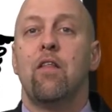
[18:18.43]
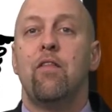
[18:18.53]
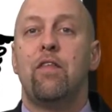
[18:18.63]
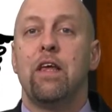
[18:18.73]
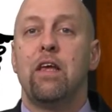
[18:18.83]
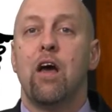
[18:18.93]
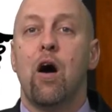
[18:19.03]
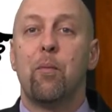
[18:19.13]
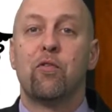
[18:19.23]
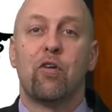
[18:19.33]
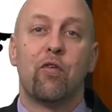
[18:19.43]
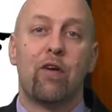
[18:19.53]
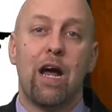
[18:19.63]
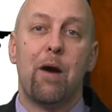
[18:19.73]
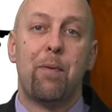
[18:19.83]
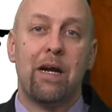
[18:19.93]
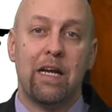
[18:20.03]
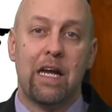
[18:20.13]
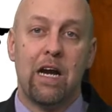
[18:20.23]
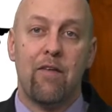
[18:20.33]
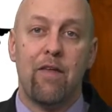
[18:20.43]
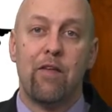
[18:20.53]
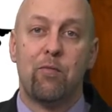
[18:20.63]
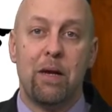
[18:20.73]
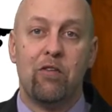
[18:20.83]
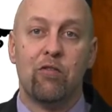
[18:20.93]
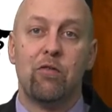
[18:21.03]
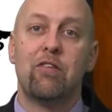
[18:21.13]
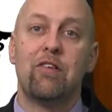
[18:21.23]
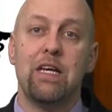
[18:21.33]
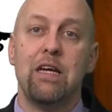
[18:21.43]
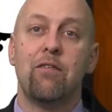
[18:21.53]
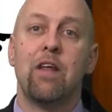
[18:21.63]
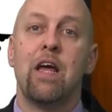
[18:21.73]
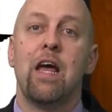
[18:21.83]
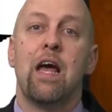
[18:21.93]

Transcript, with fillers: the upper cervical chiropractic care that this patient received